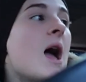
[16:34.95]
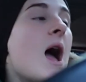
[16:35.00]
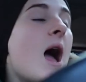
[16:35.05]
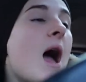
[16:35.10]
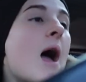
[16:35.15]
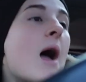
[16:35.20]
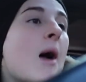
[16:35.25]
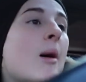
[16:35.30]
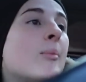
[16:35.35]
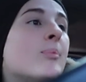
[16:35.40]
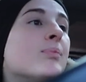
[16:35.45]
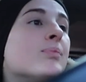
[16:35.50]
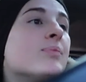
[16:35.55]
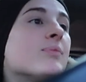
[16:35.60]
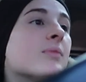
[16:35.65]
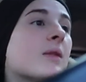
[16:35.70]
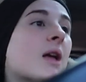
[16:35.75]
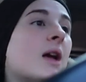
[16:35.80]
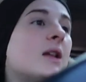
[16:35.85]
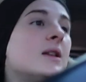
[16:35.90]

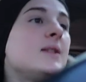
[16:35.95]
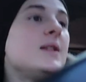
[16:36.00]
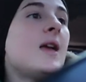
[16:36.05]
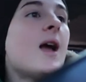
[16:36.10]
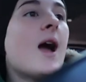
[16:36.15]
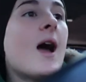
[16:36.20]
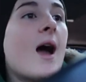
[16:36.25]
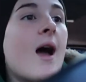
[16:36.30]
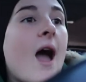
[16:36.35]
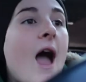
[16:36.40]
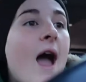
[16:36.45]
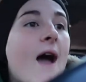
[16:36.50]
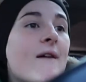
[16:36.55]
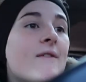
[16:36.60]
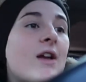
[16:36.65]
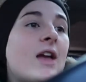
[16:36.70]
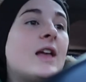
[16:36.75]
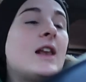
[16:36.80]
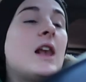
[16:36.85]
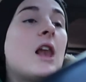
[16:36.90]
And yeah,
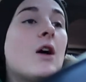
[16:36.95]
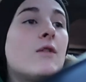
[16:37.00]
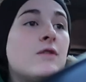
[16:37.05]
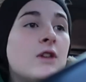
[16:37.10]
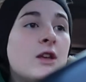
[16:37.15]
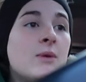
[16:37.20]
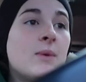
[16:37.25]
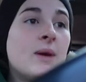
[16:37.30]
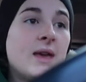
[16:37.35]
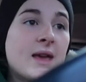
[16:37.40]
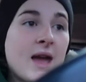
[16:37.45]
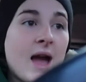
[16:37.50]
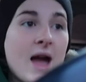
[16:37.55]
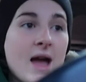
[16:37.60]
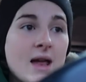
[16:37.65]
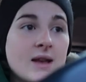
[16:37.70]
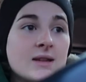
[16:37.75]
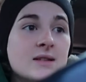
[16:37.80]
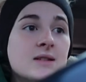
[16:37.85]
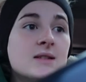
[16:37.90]
have a lovely
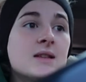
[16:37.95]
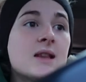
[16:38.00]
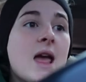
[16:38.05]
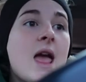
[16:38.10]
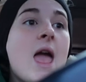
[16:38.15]
weekend.